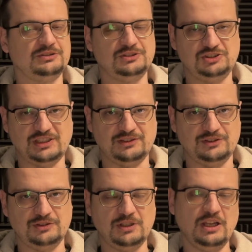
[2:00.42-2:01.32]

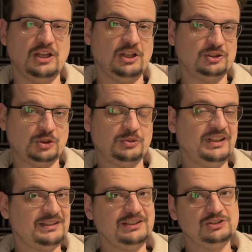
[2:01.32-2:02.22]
send. So
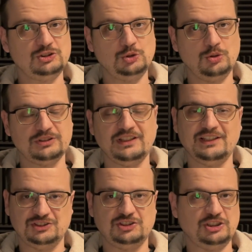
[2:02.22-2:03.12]
that in short
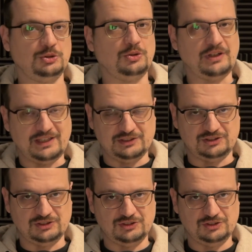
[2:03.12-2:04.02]
is serial
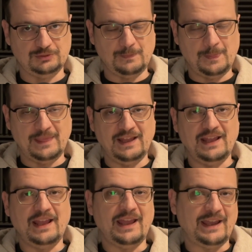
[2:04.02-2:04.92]
access.
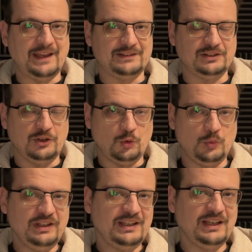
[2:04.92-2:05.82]
And
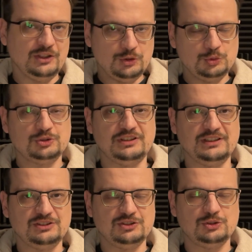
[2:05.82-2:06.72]
we can use
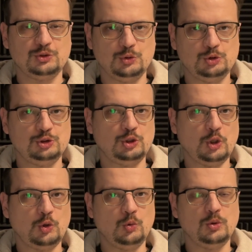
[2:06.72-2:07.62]
this to
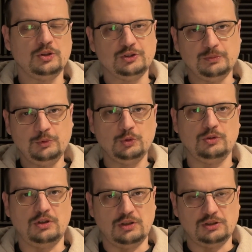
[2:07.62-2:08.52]
show the
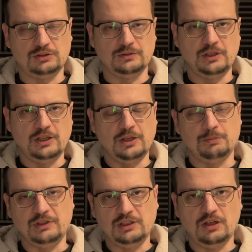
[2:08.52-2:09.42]
bootlock
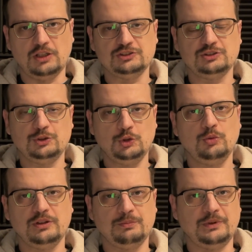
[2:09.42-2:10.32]
because the
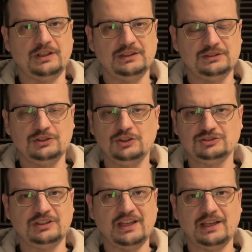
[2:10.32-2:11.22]
Turing Pi
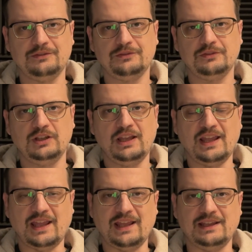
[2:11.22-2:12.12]
doesn't have
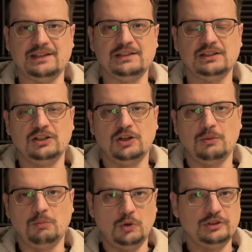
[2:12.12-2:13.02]
a
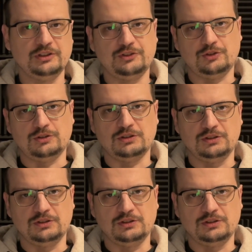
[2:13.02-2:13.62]
monitor